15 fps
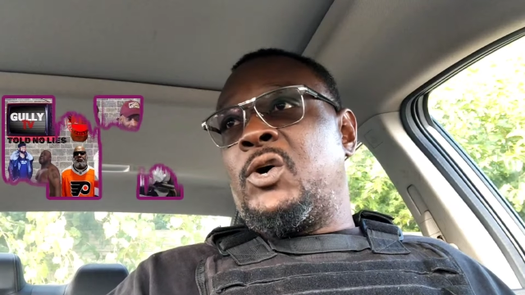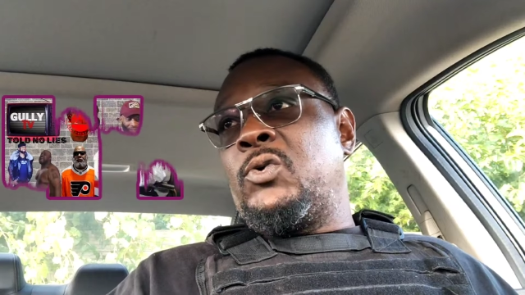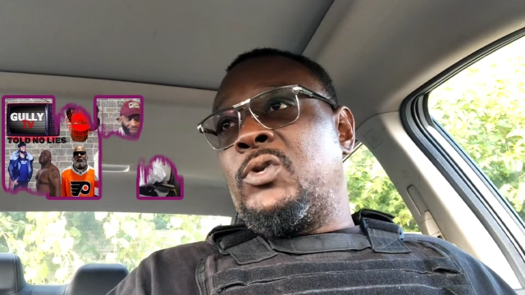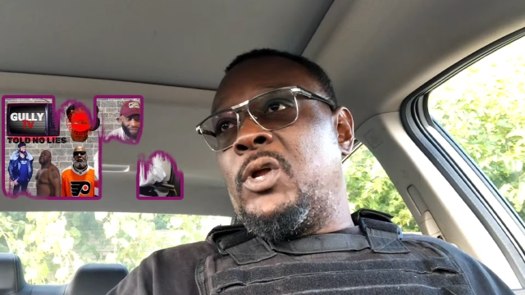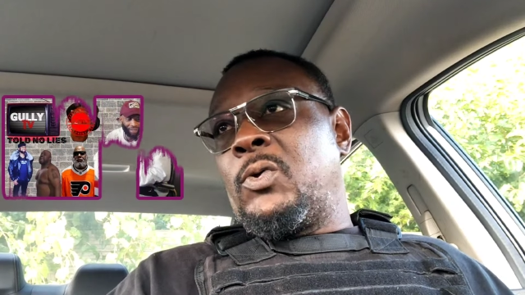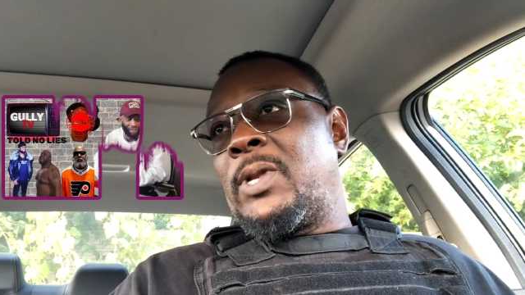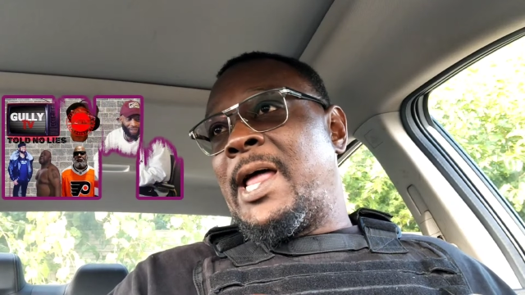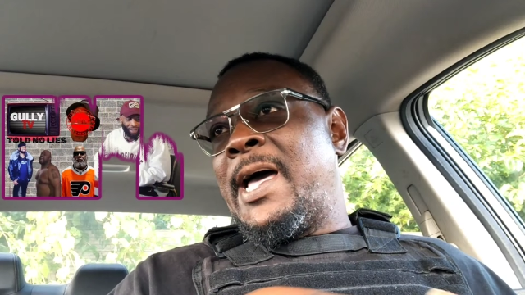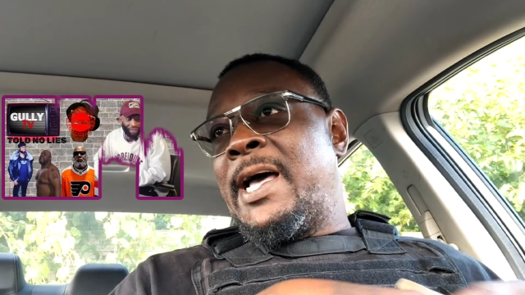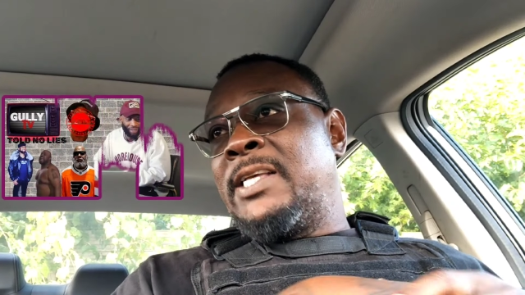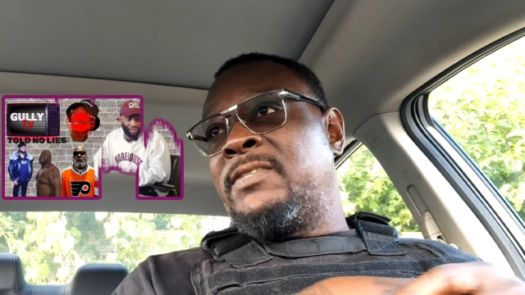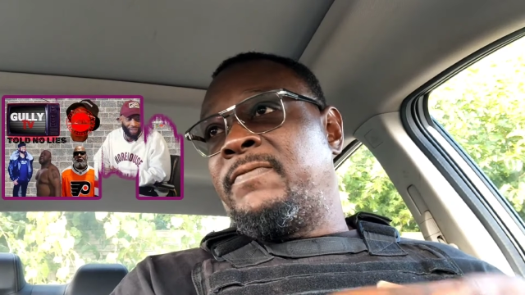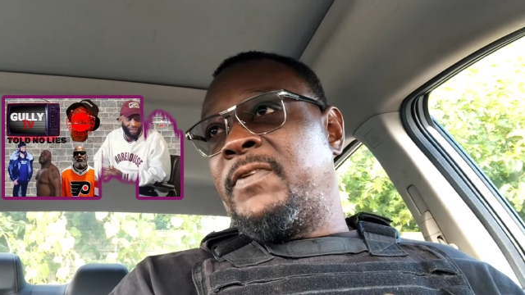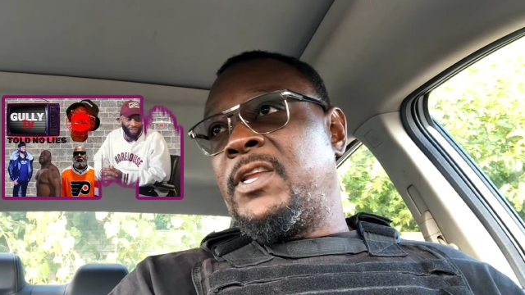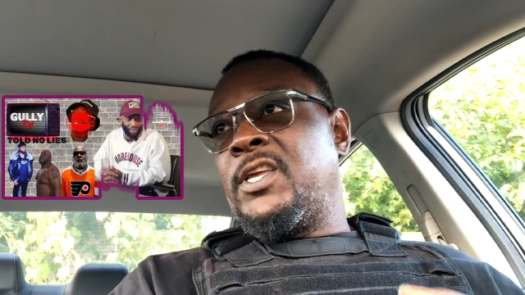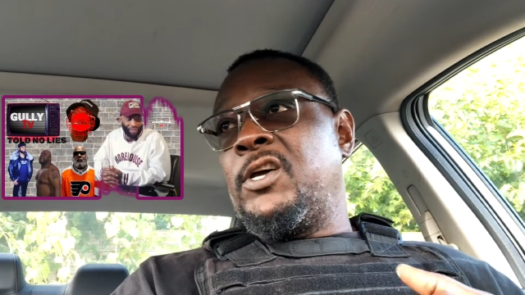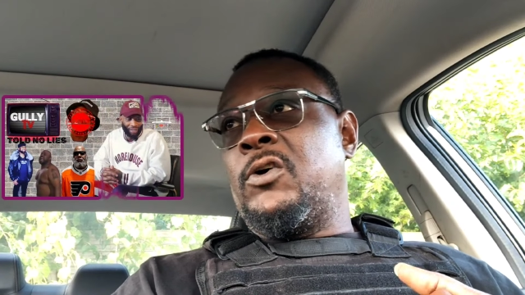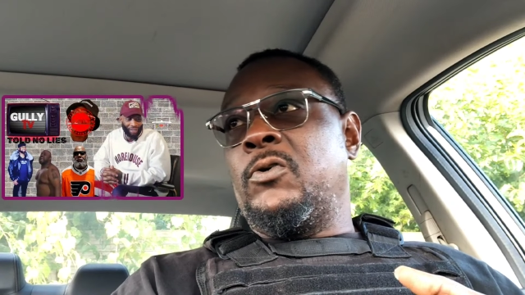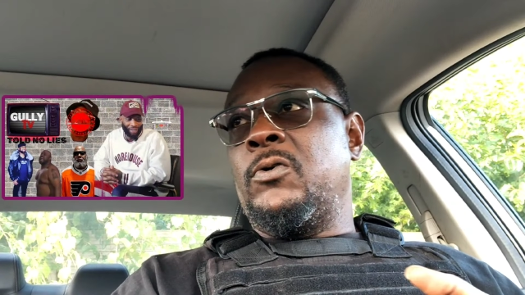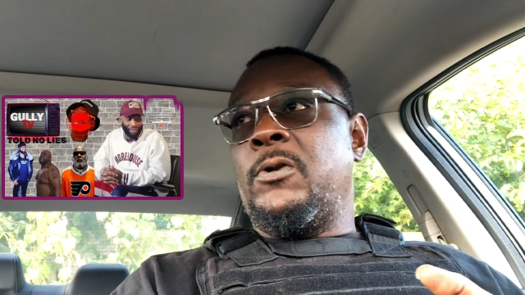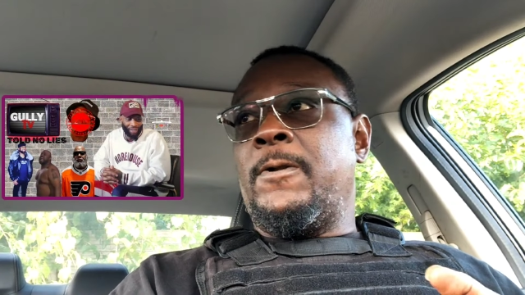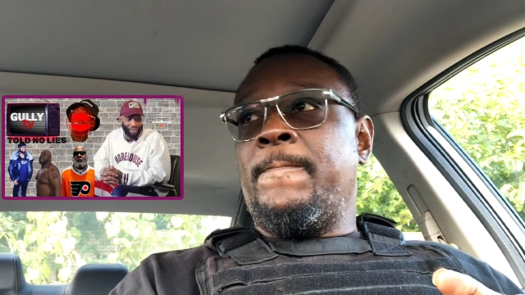told no lies
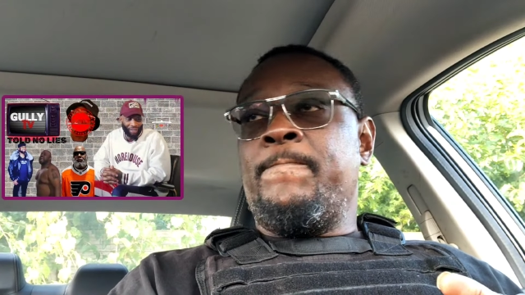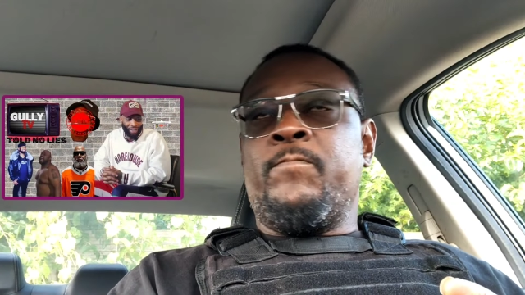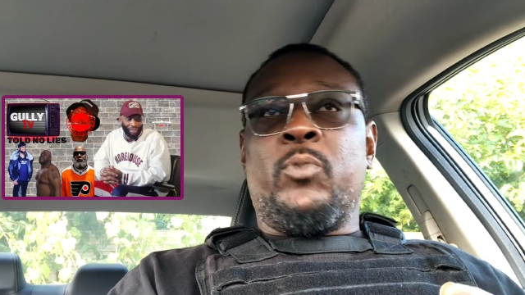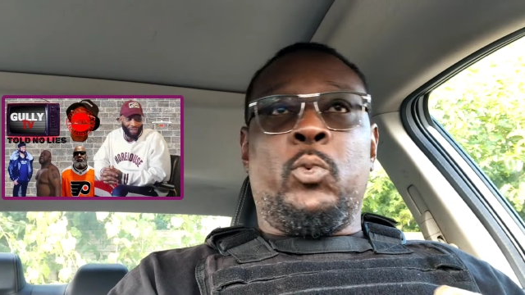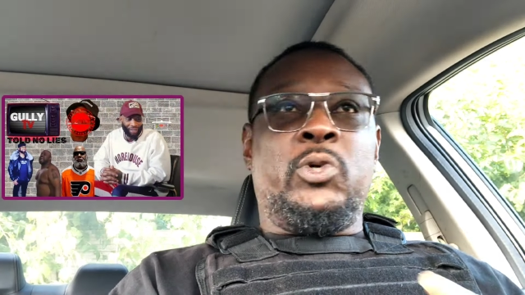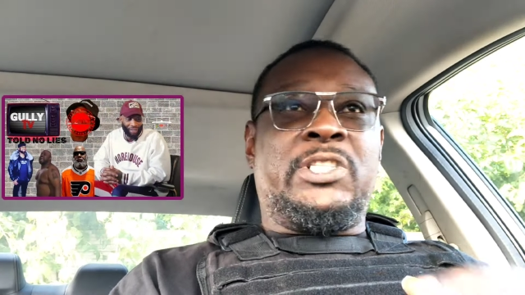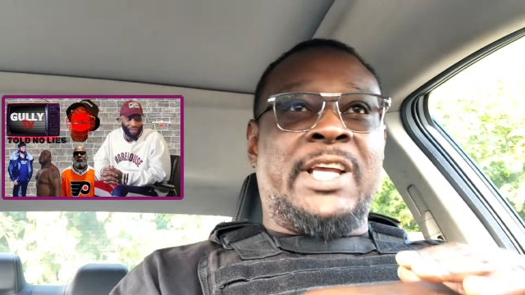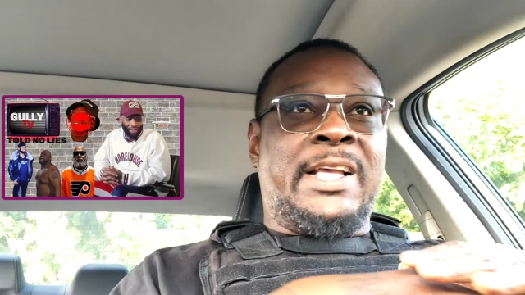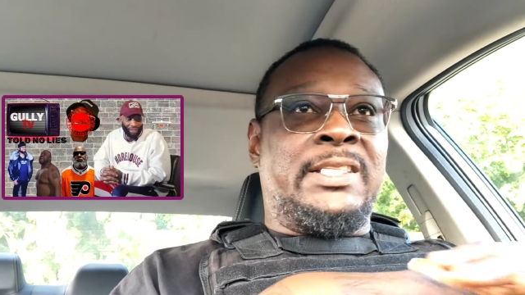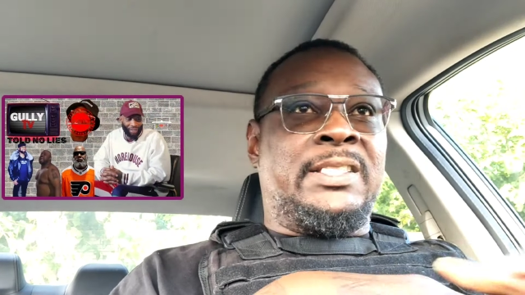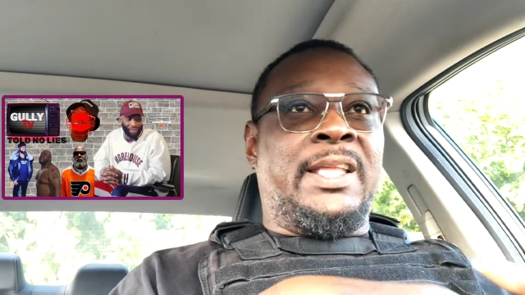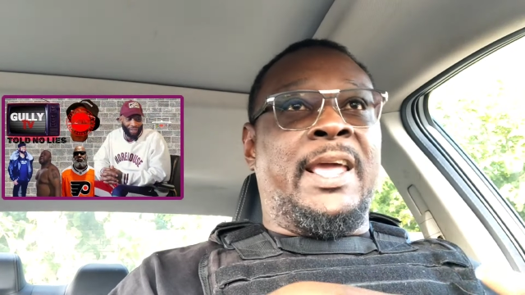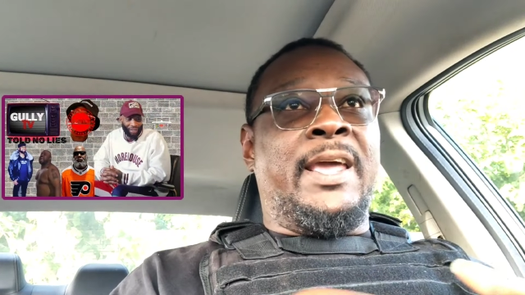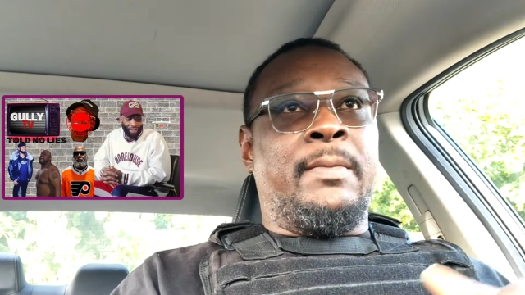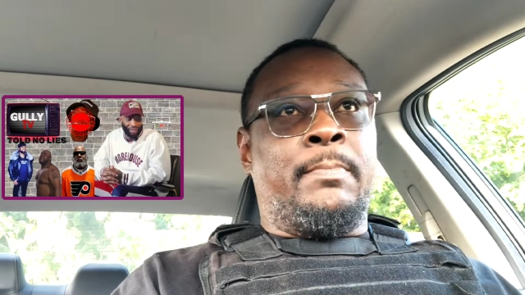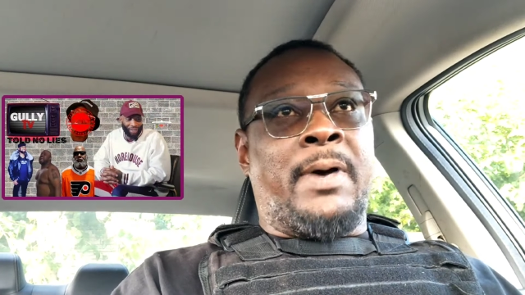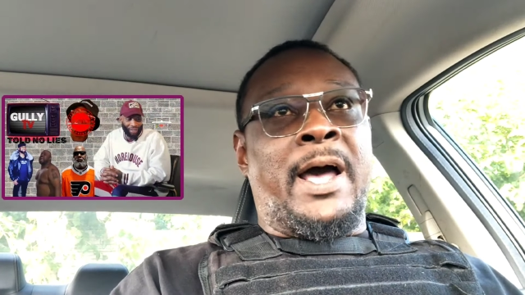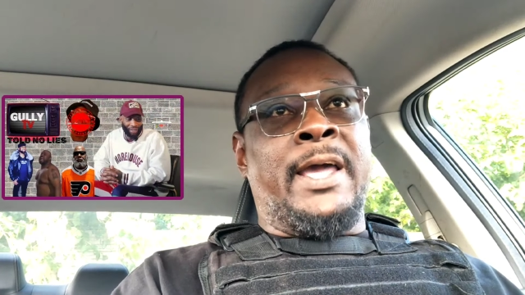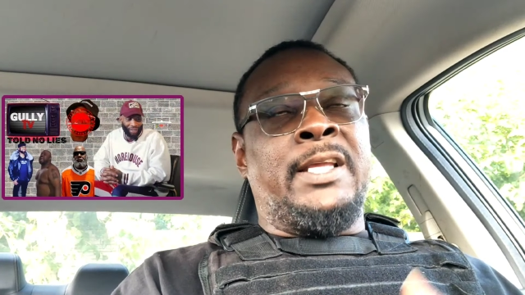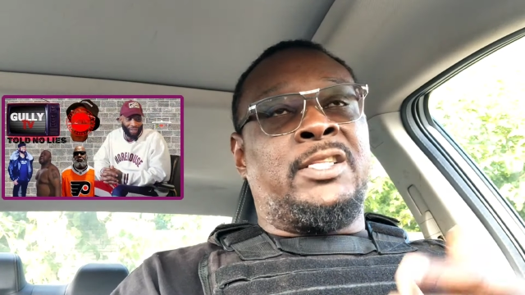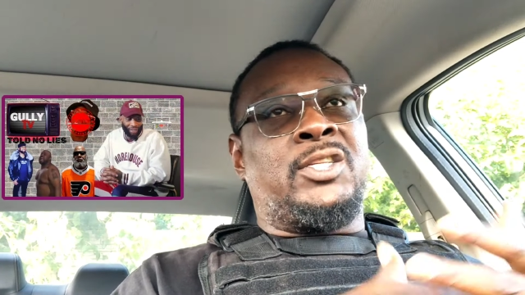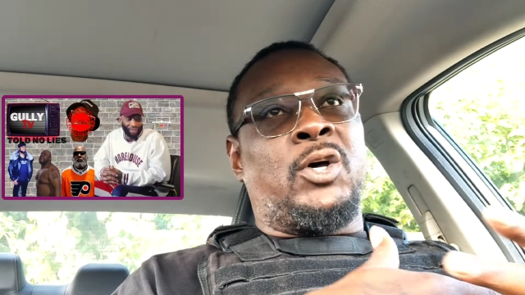video, which I stand
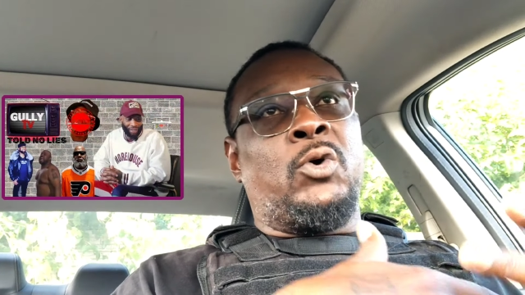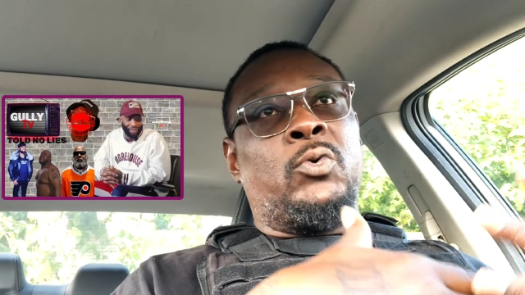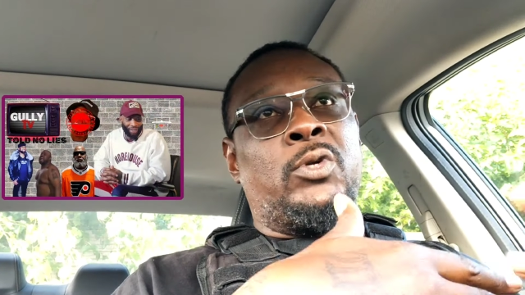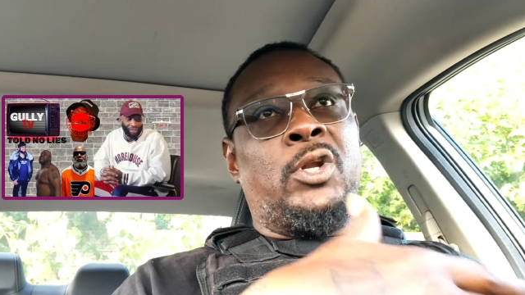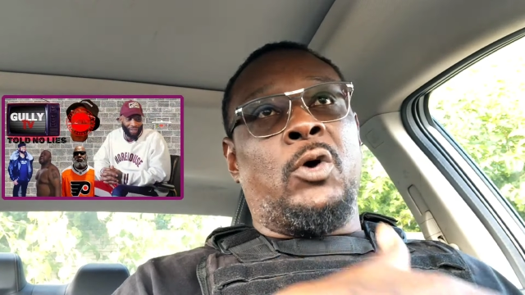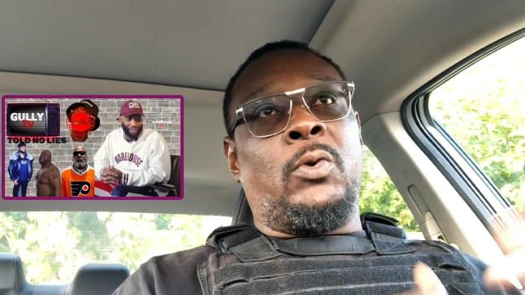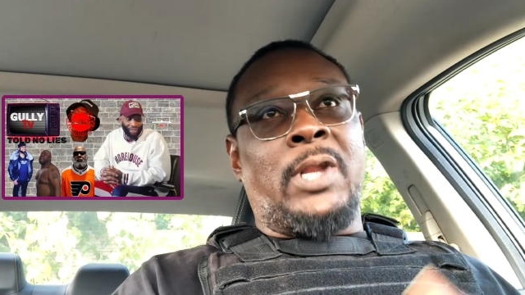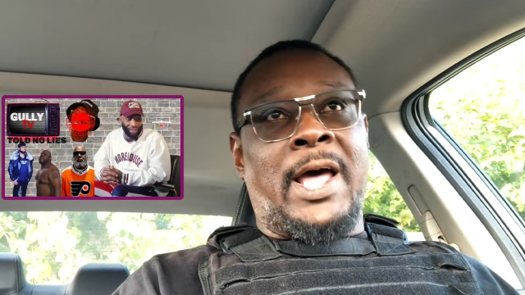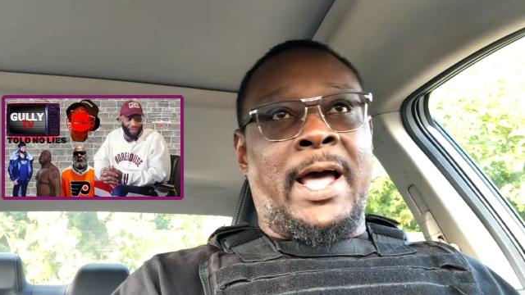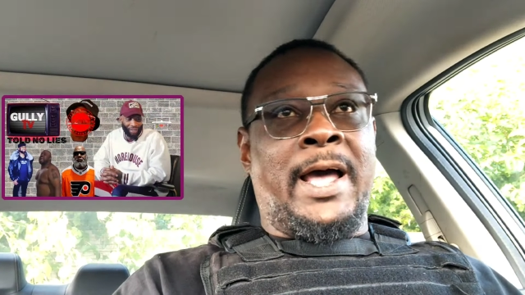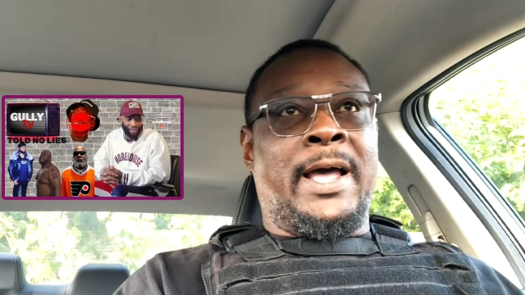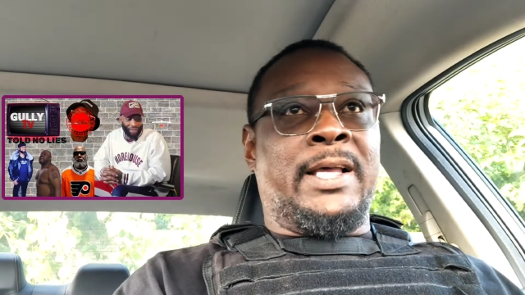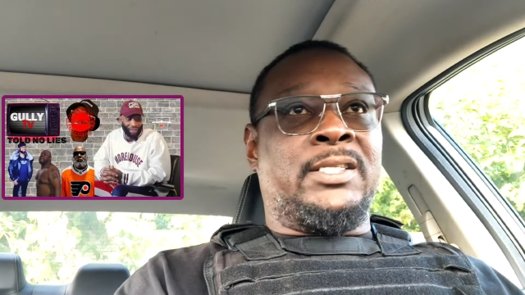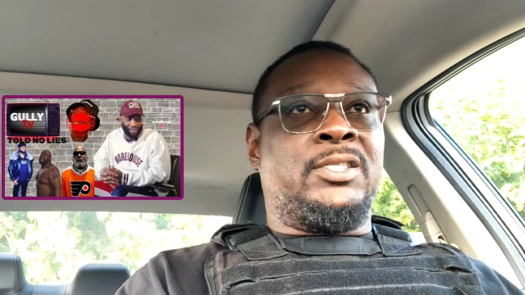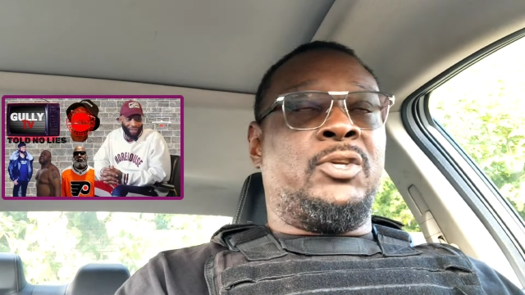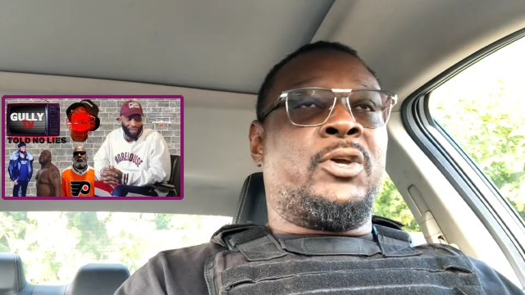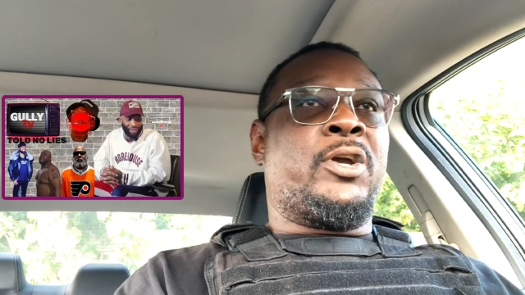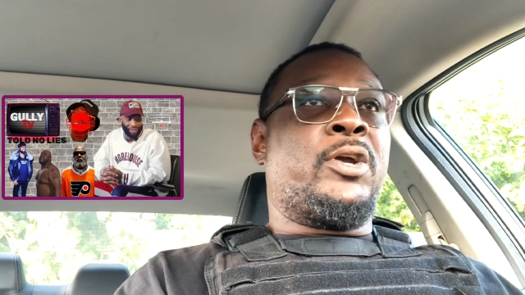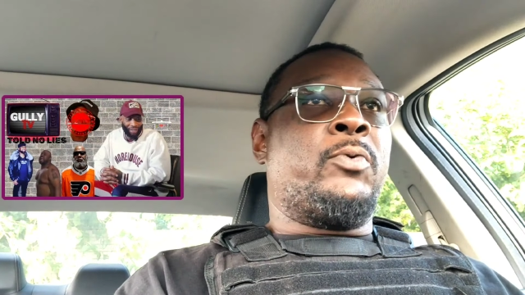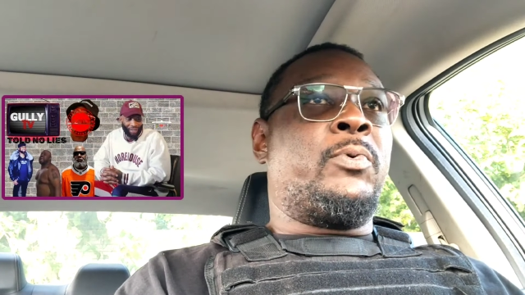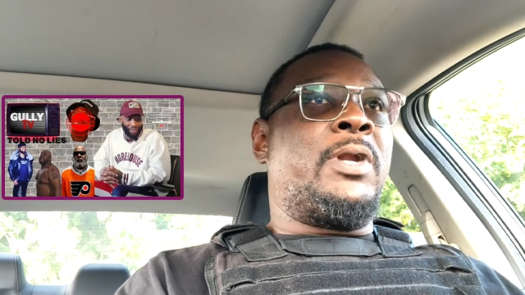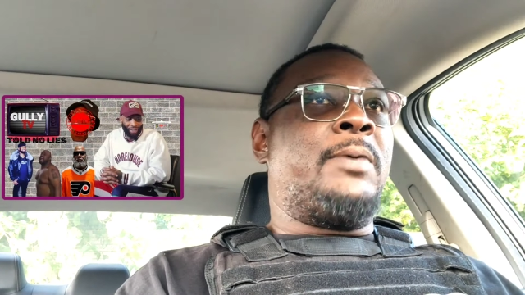by. He told no lies. You
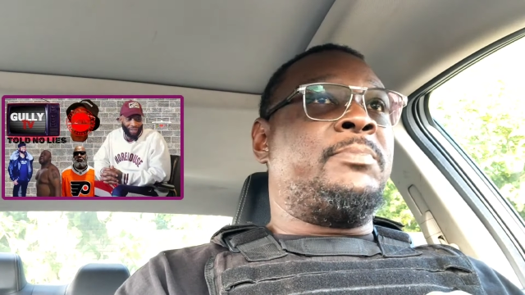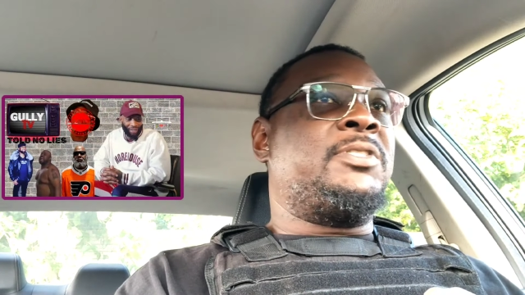heard what